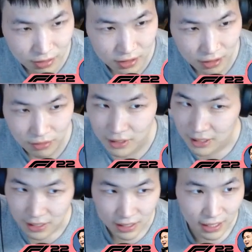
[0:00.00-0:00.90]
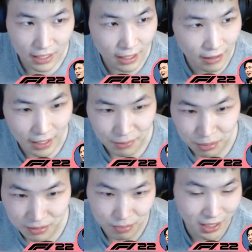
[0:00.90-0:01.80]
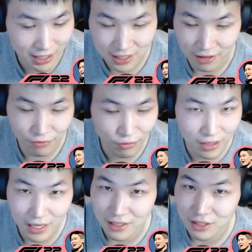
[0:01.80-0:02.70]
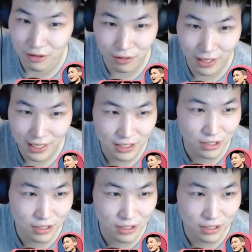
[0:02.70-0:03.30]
So yeah, be excited for that. So like and